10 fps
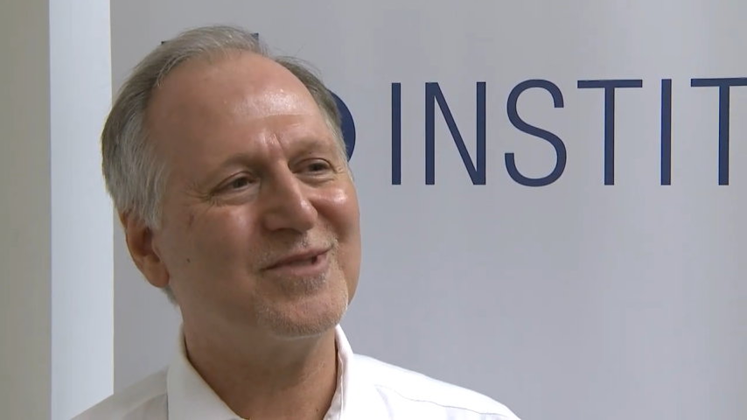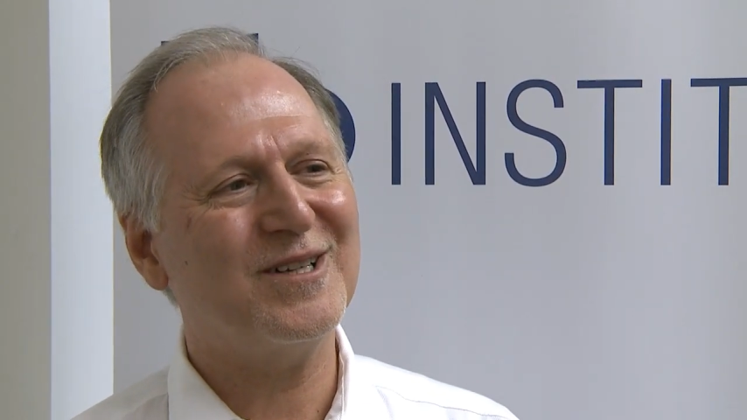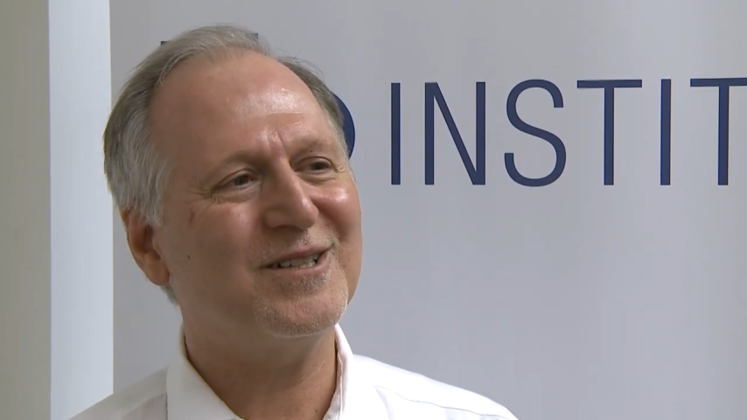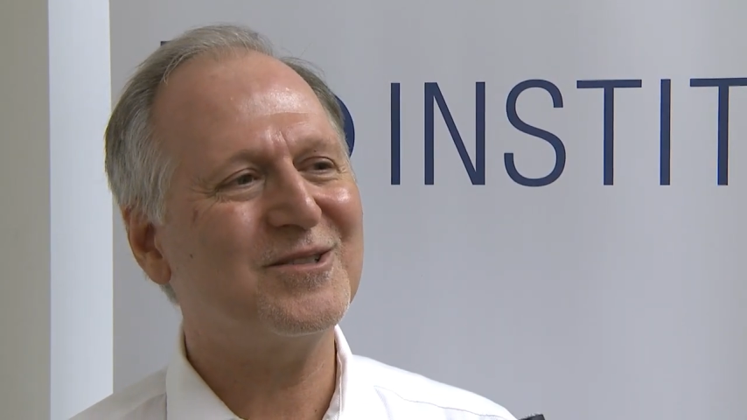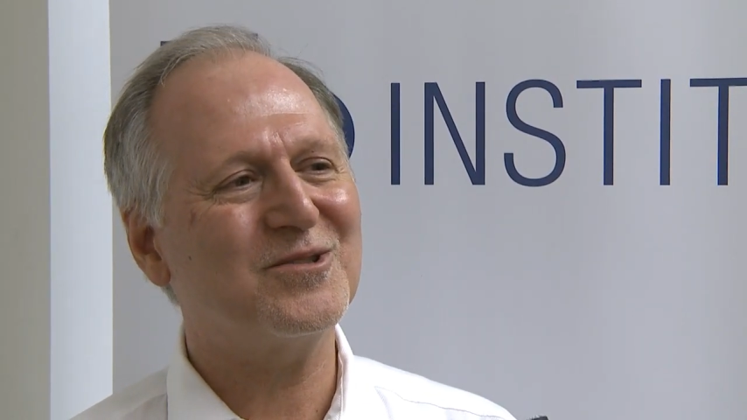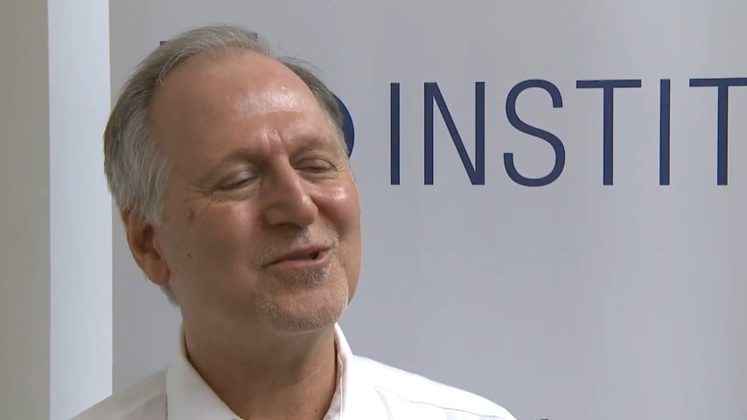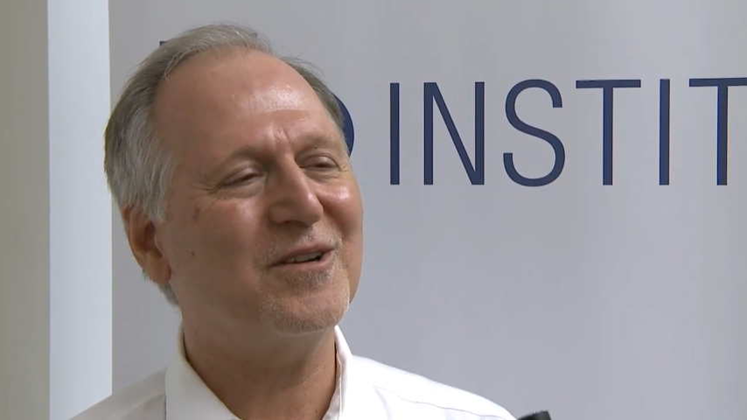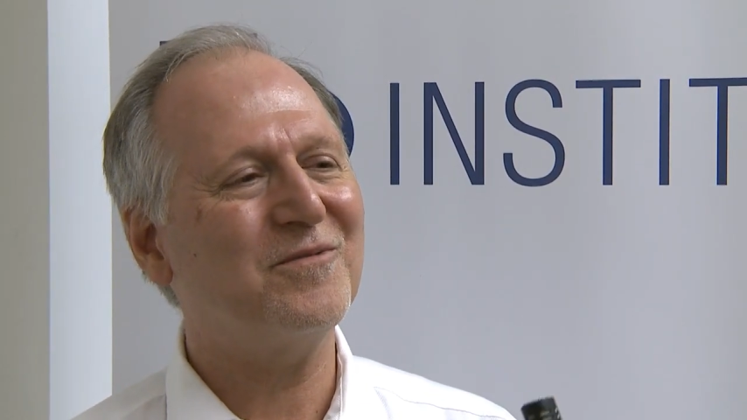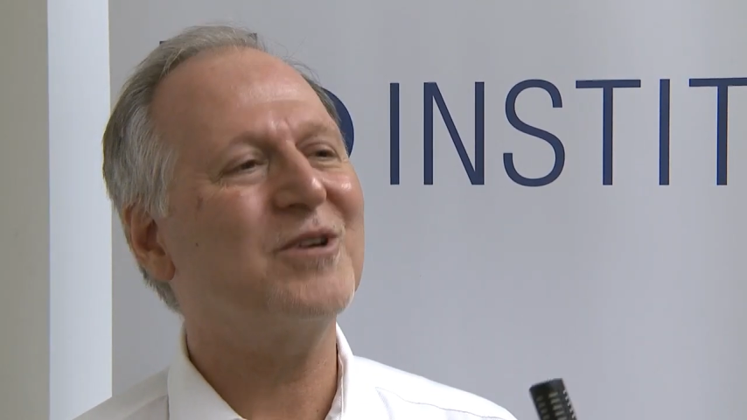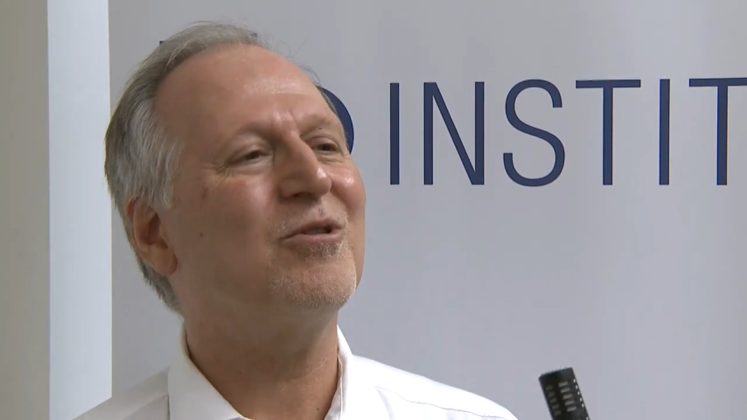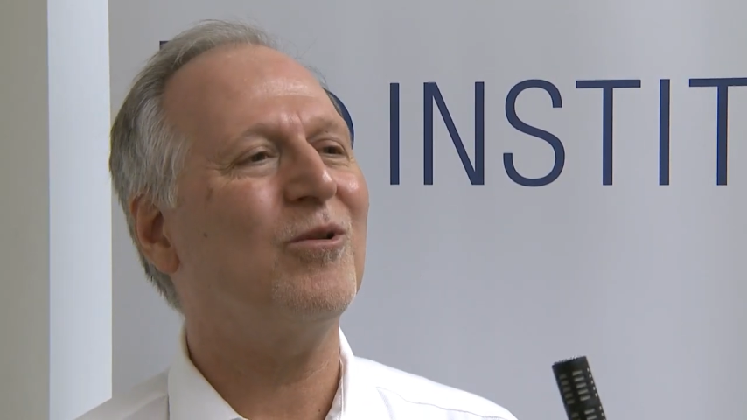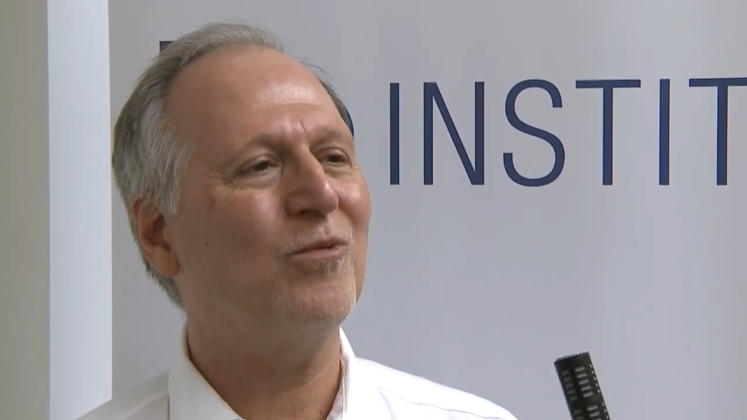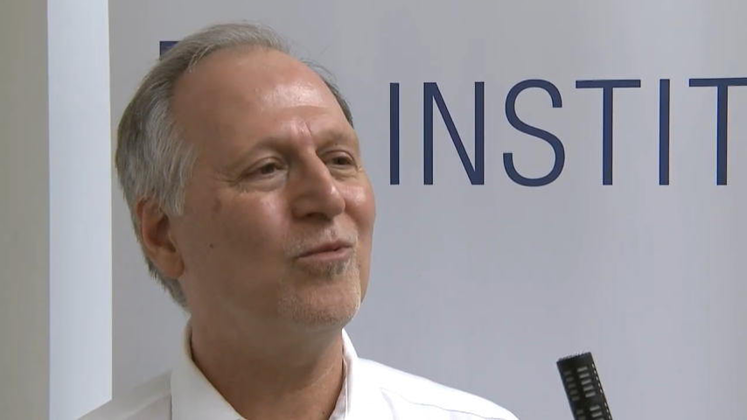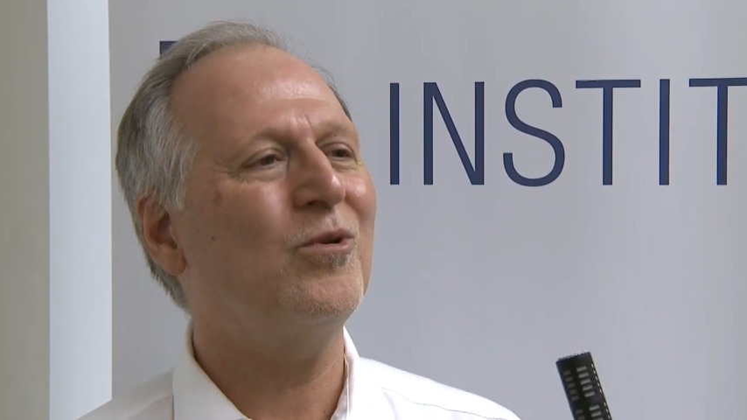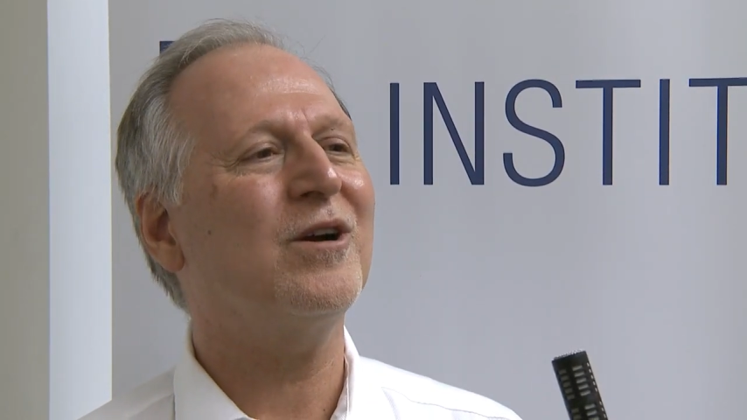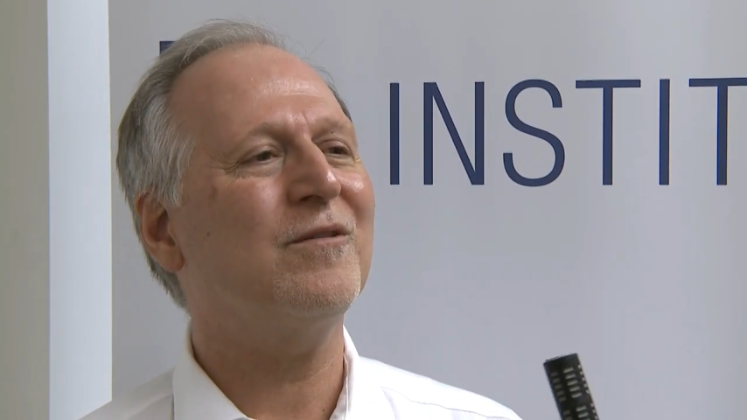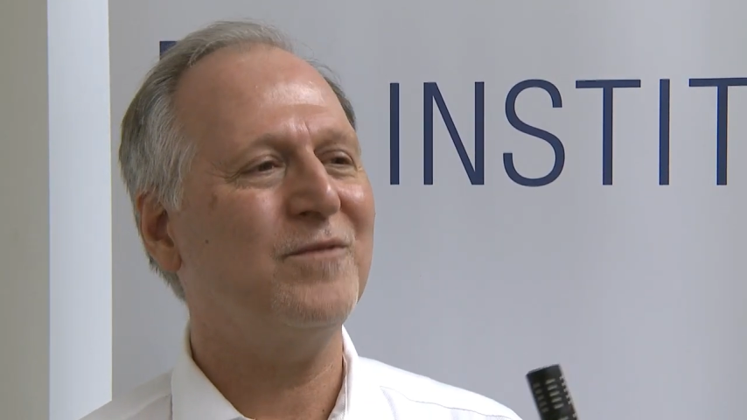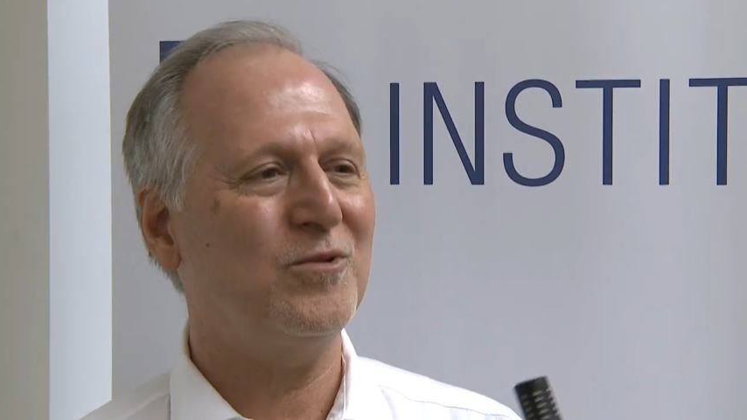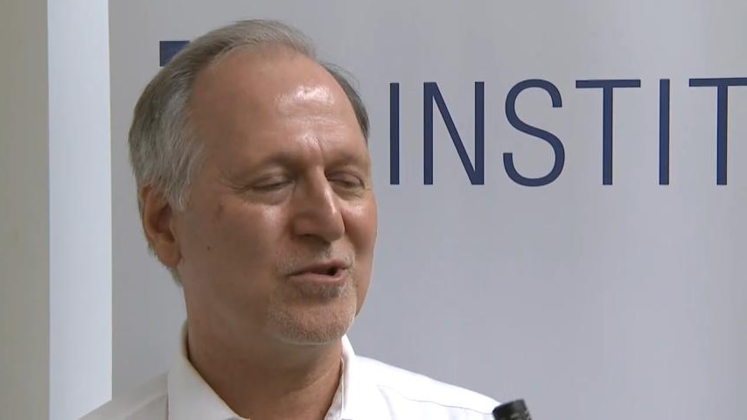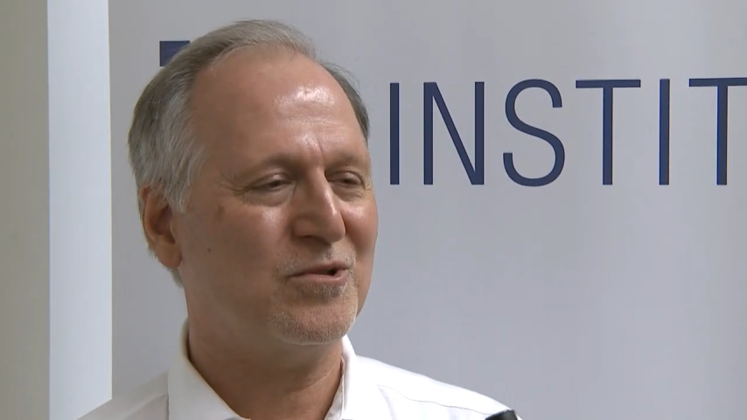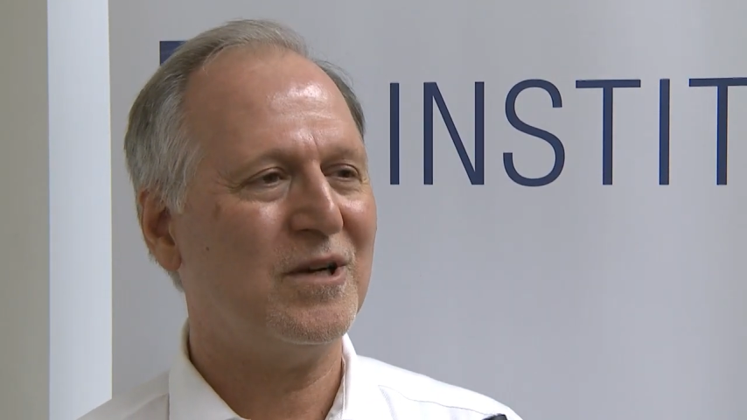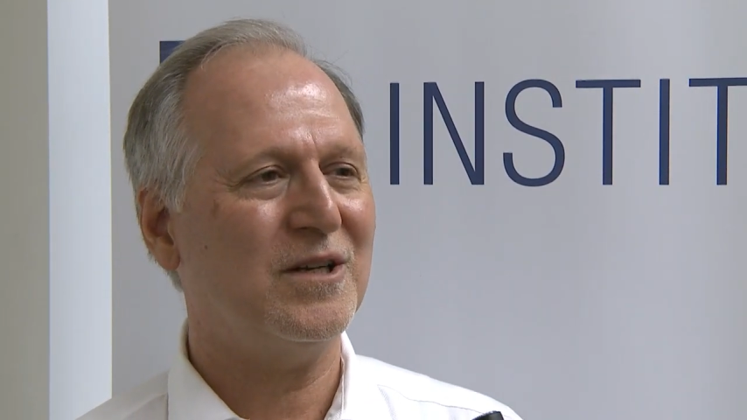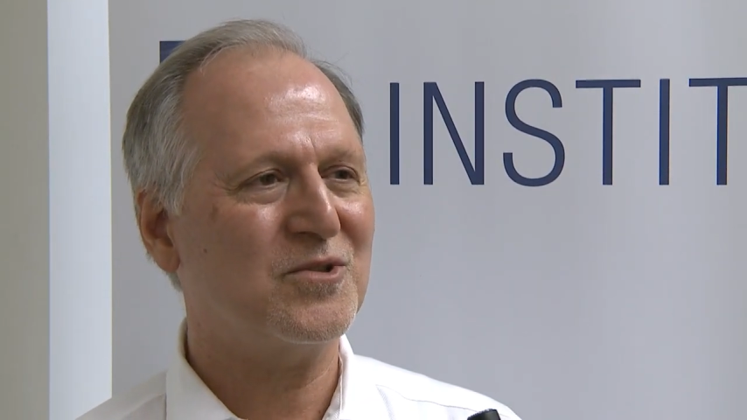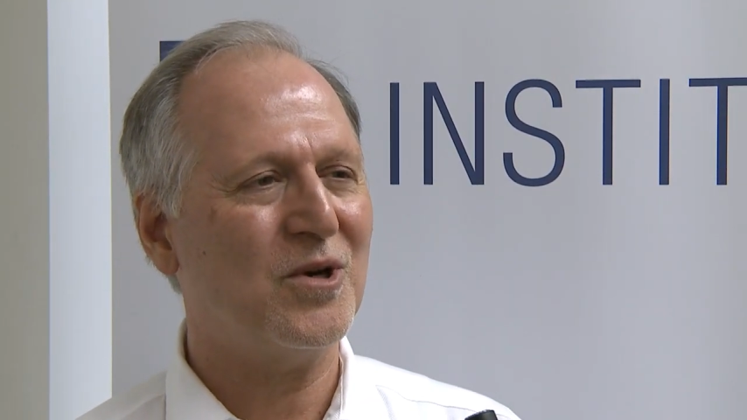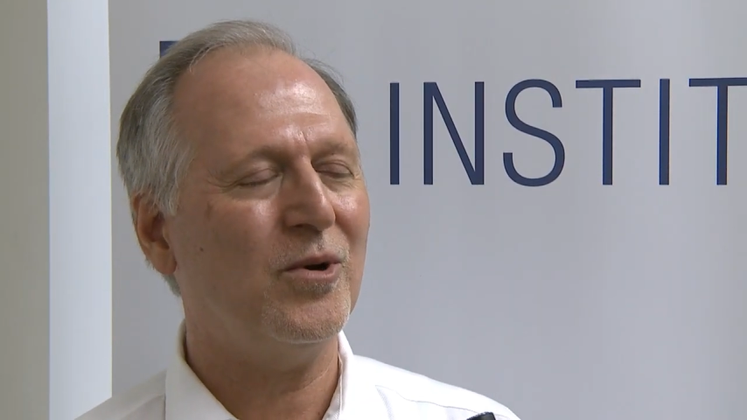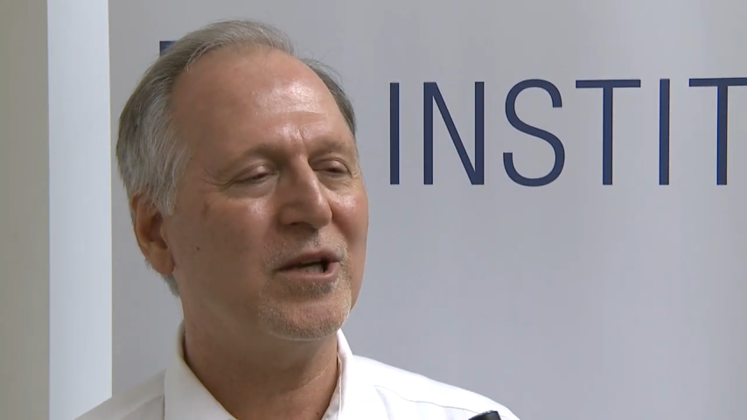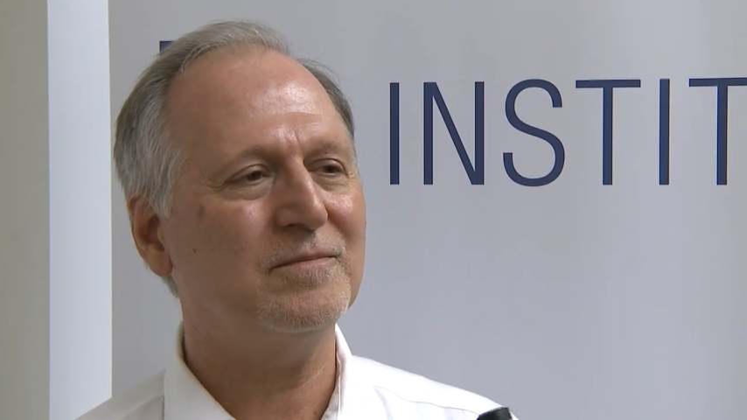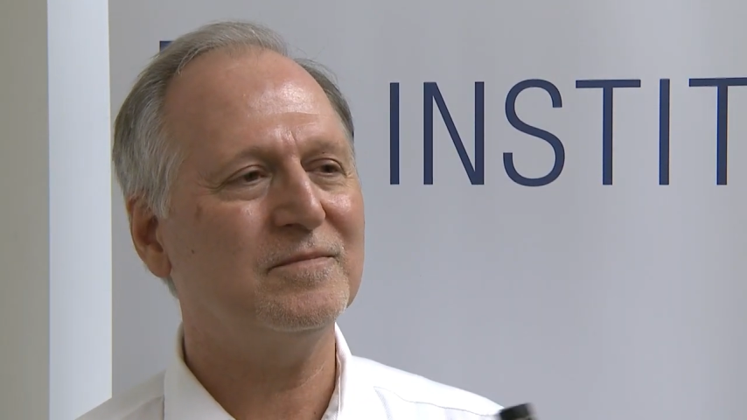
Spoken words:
to try to figure out where future trade is going.